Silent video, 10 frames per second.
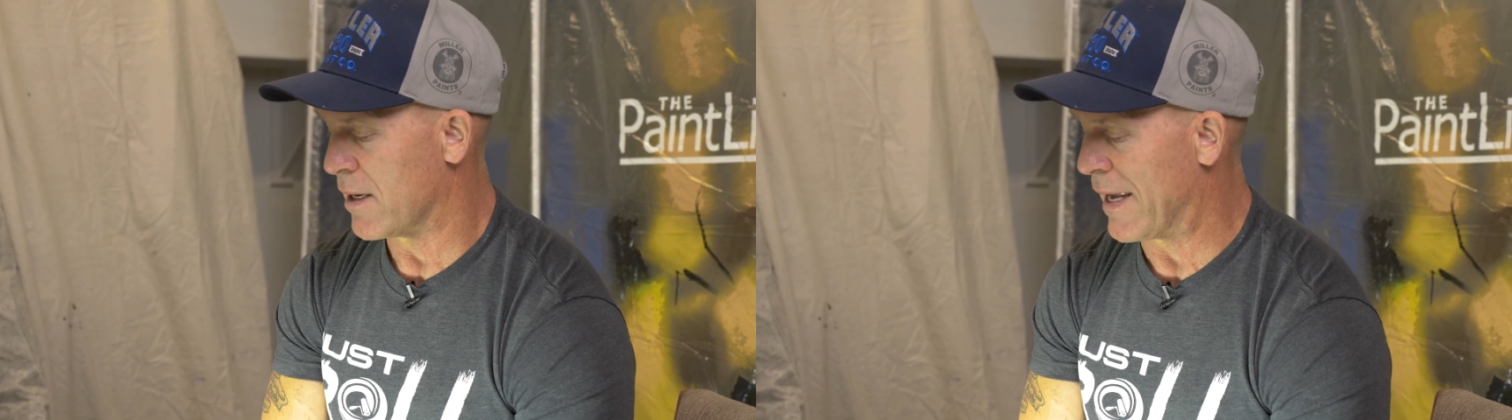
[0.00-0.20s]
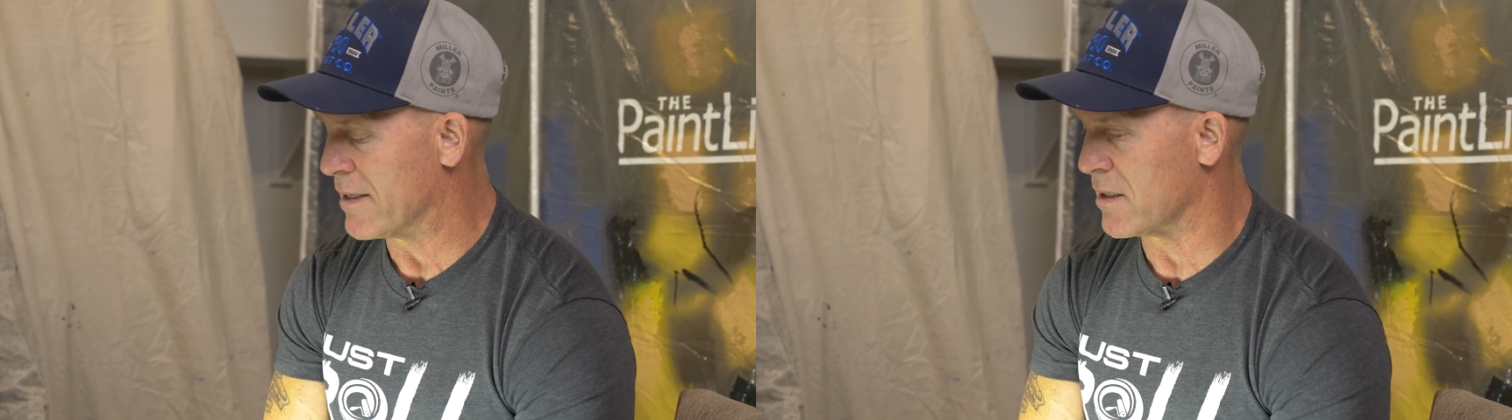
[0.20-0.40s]

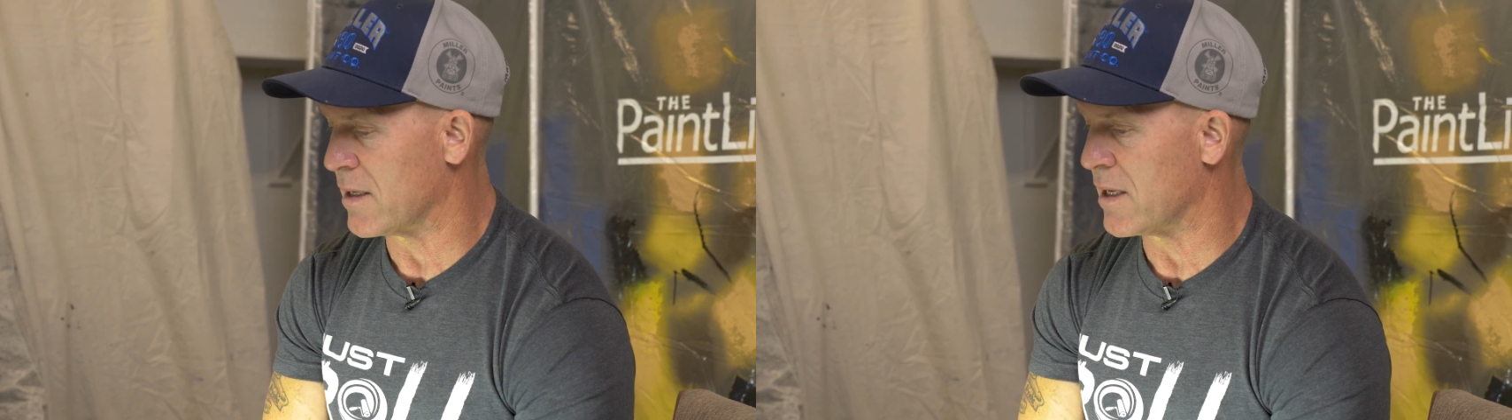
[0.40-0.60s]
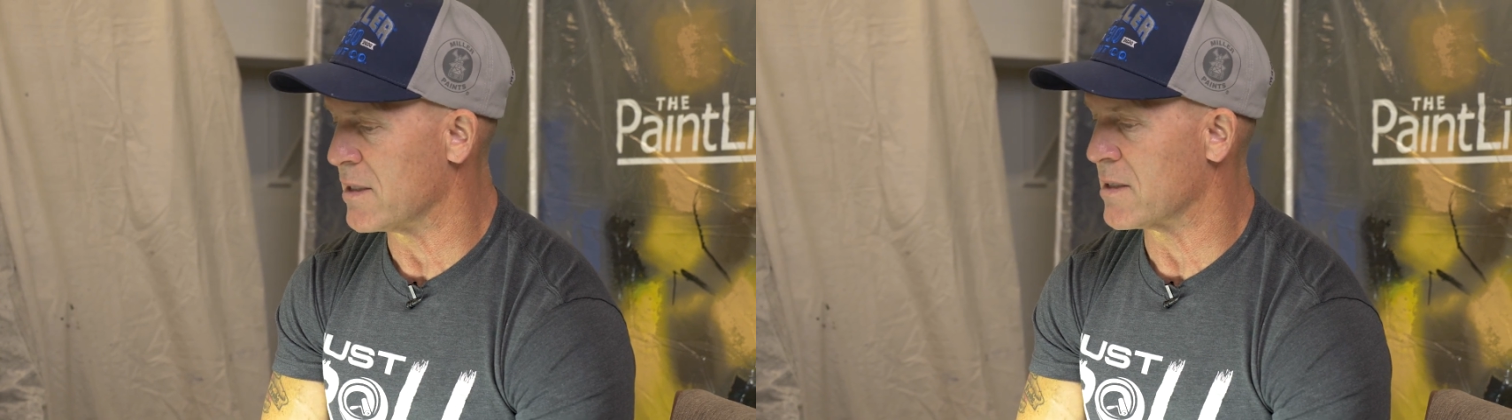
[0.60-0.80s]
nice and
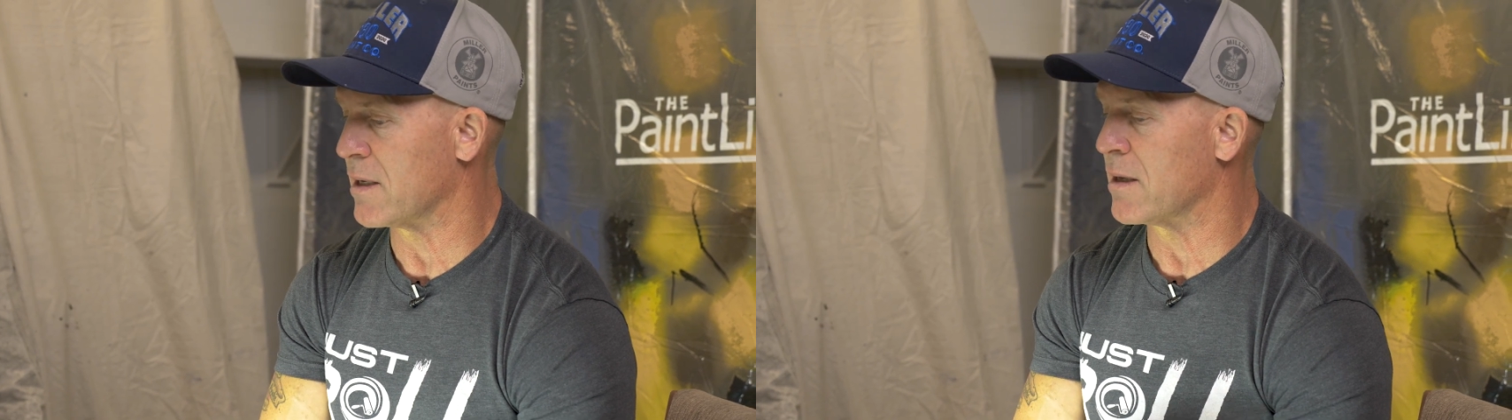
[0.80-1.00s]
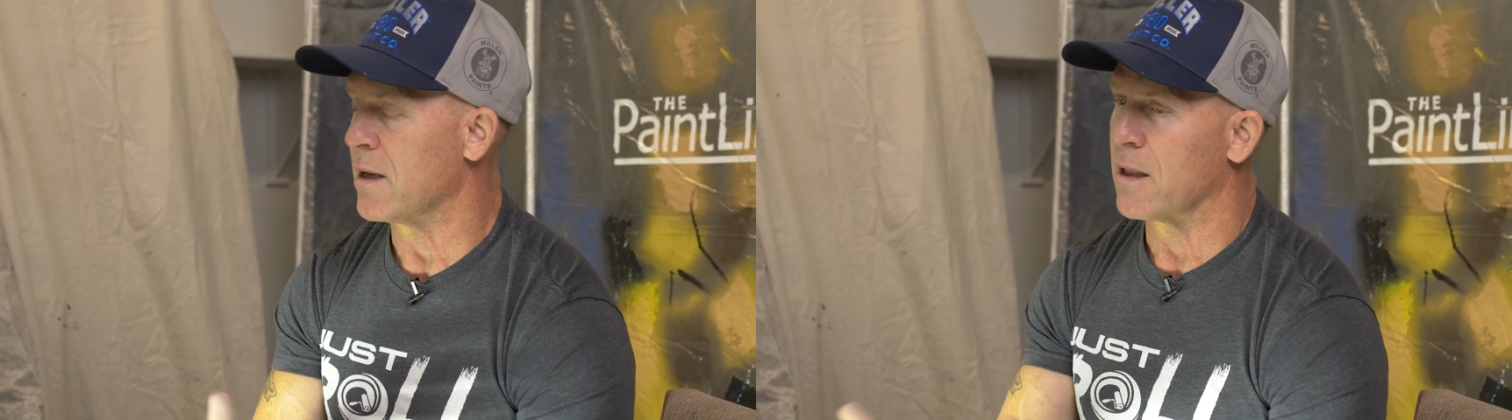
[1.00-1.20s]

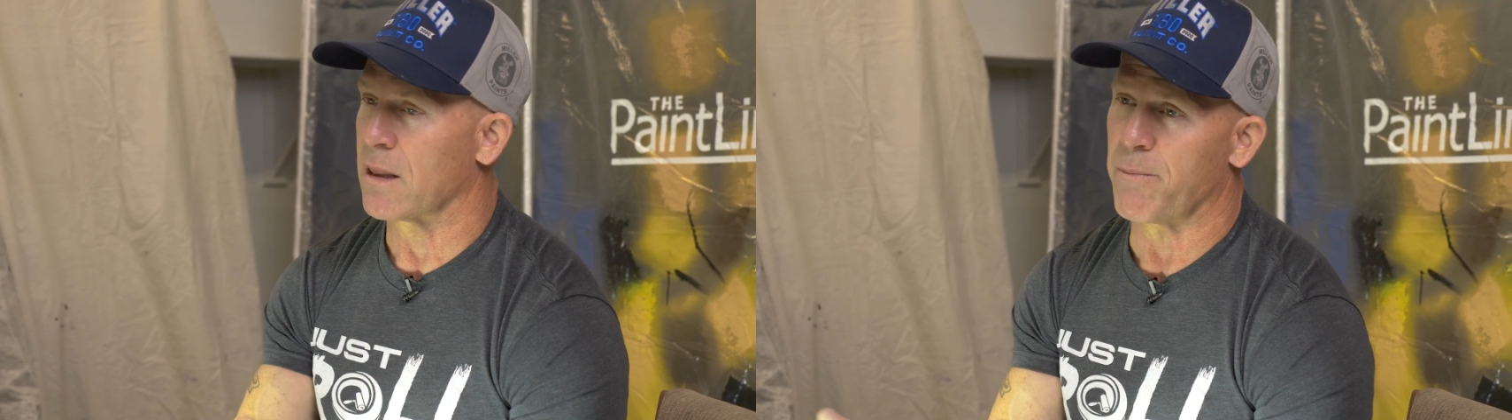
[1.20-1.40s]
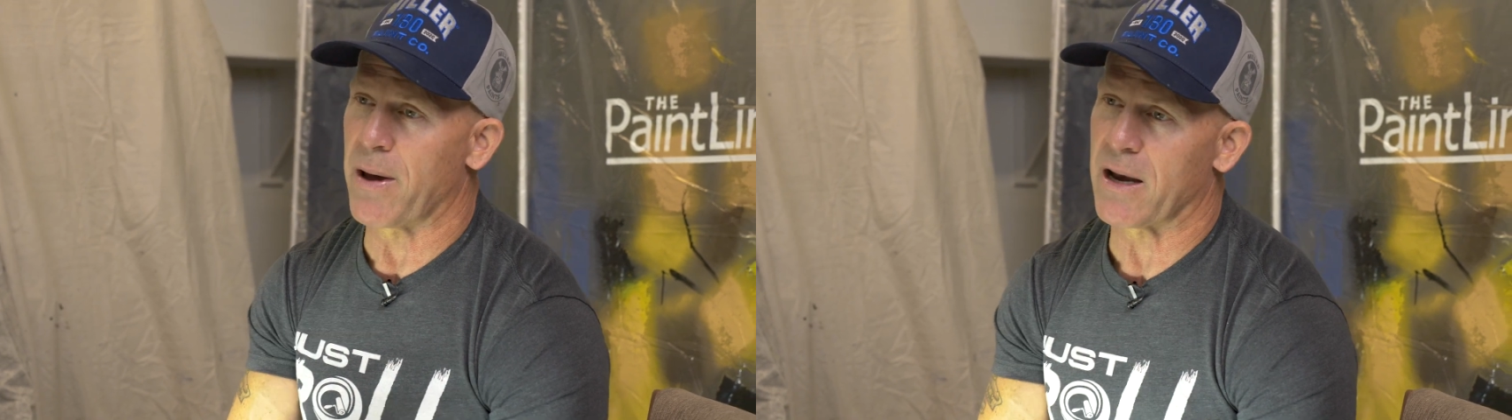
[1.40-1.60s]
easy.
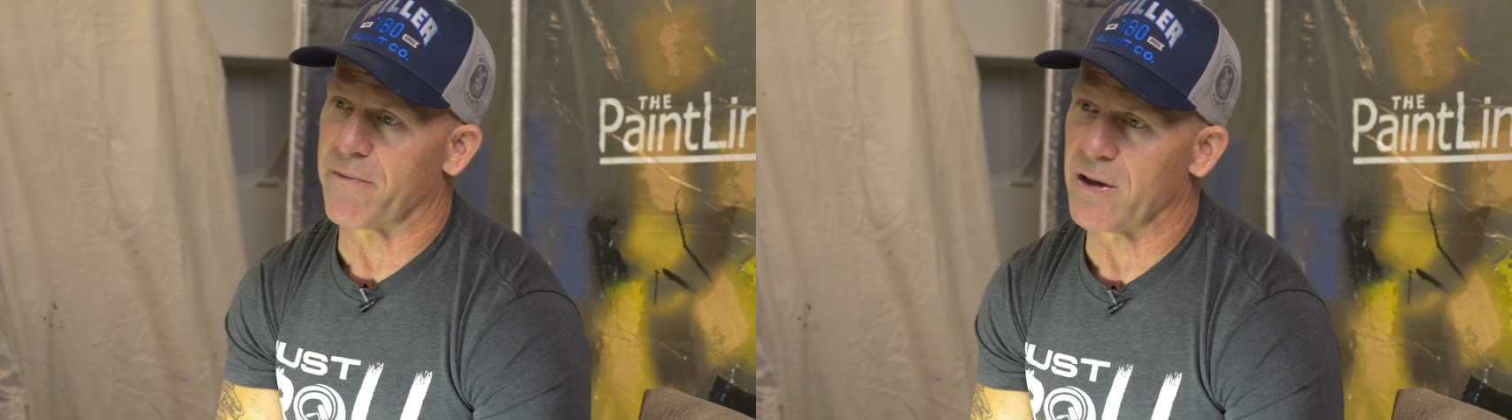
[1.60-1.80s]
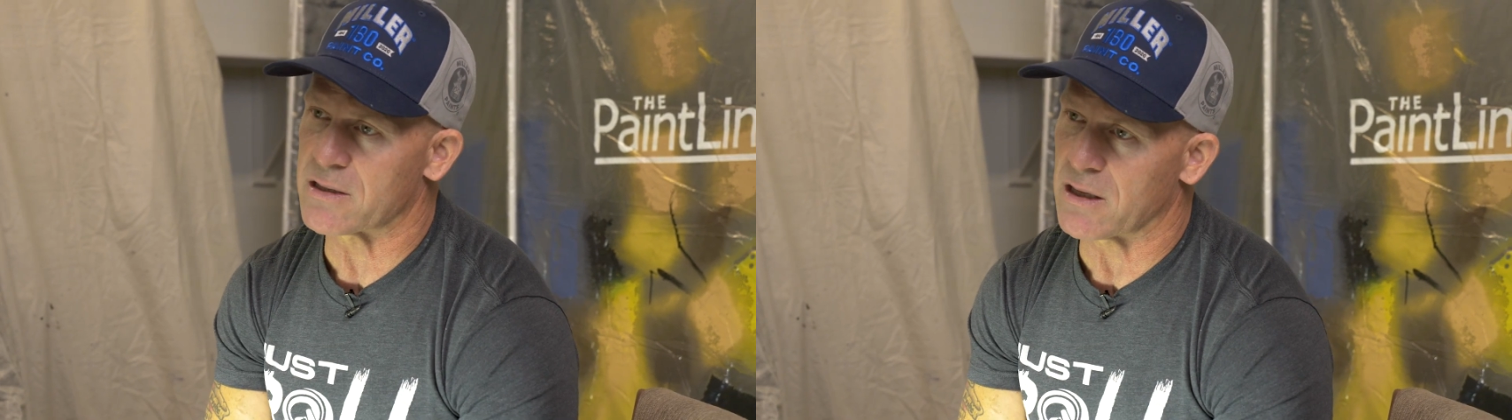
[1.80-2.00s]
The
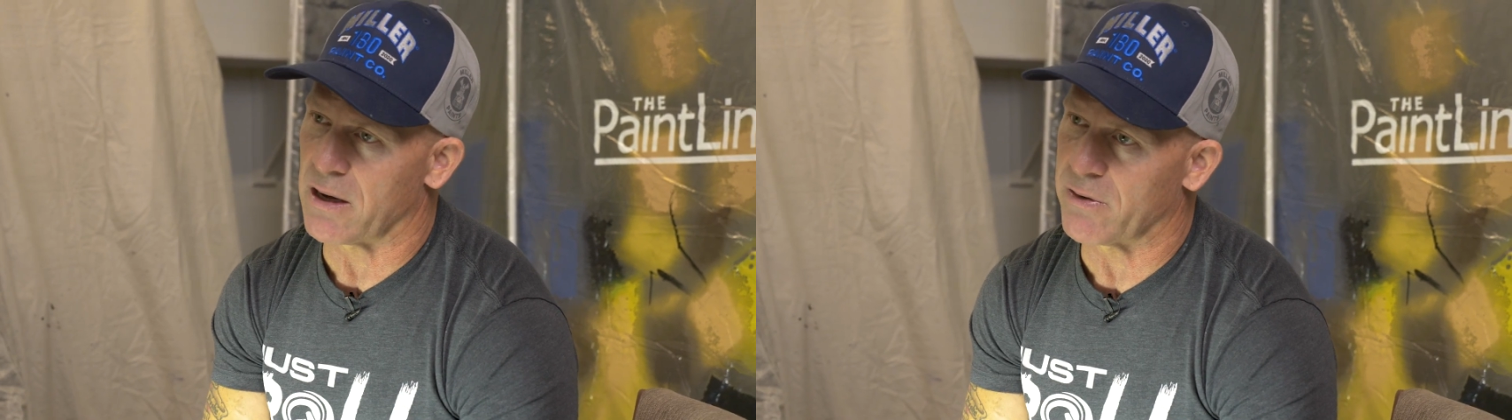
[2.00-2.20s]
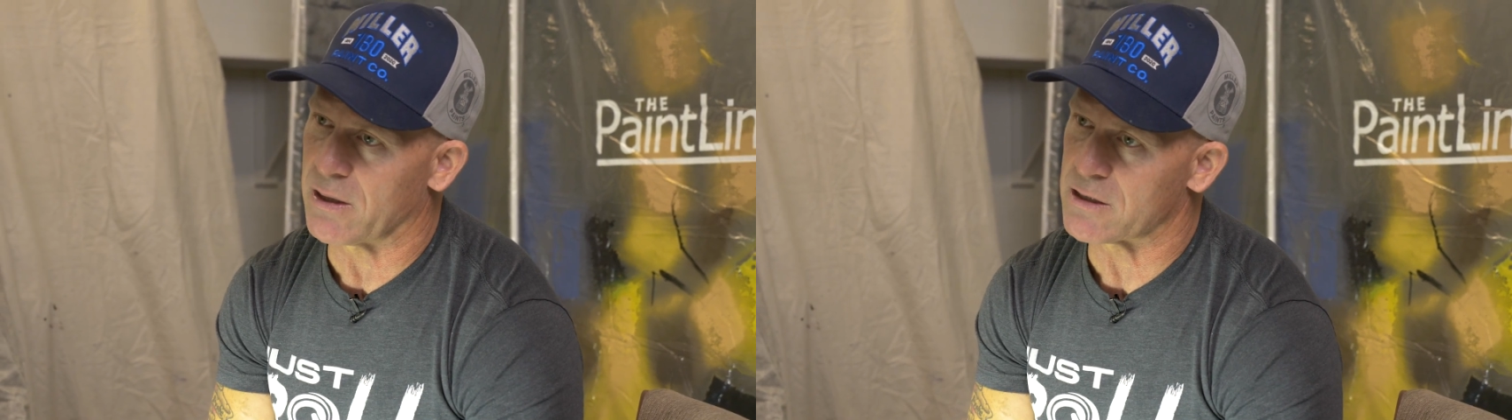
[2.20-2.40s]
benefits
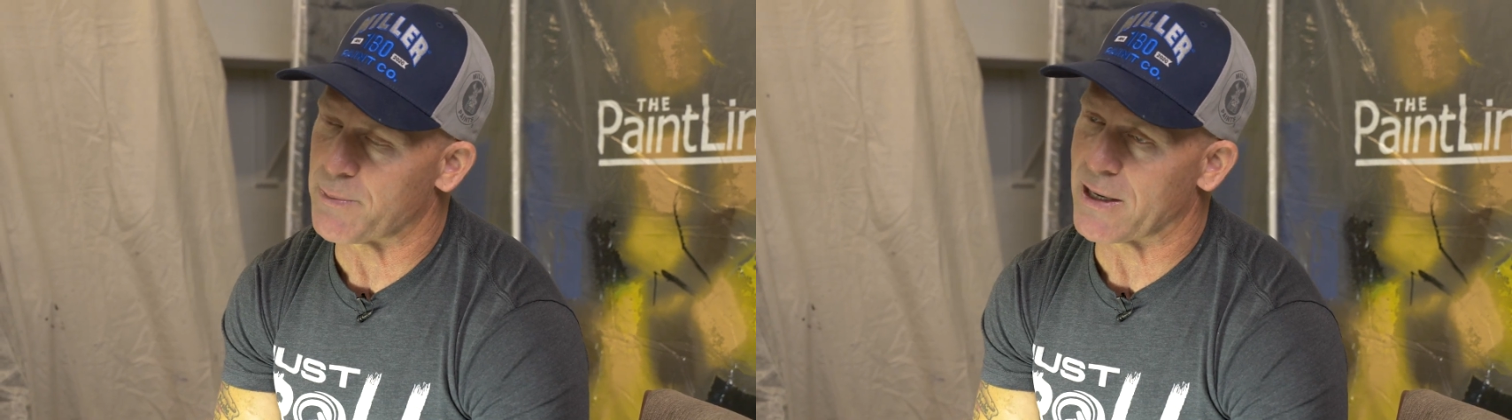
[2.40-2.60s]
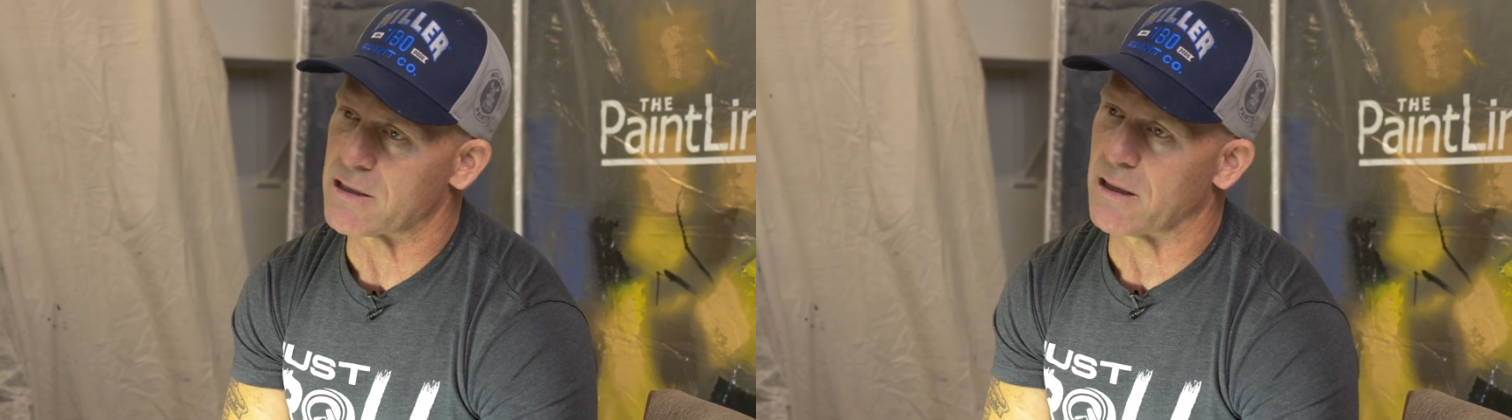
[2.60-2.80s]
of an
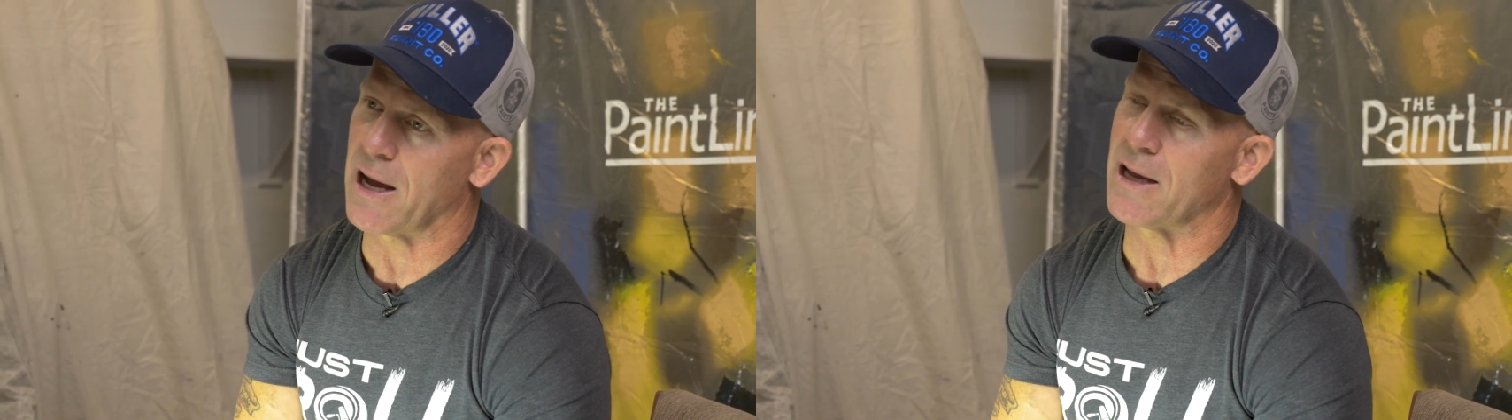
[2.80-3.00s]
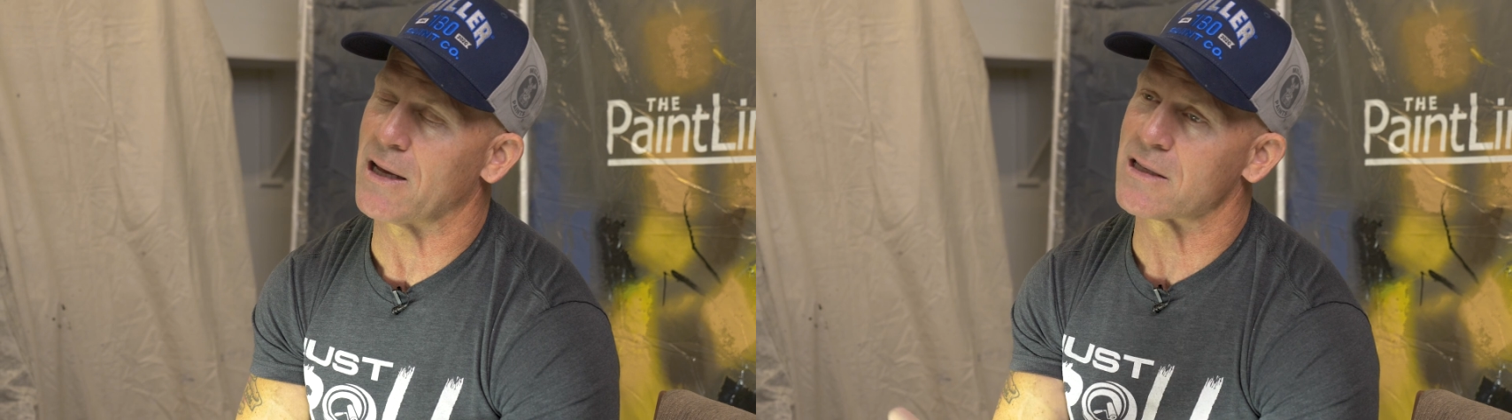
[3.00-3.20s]
inspection light,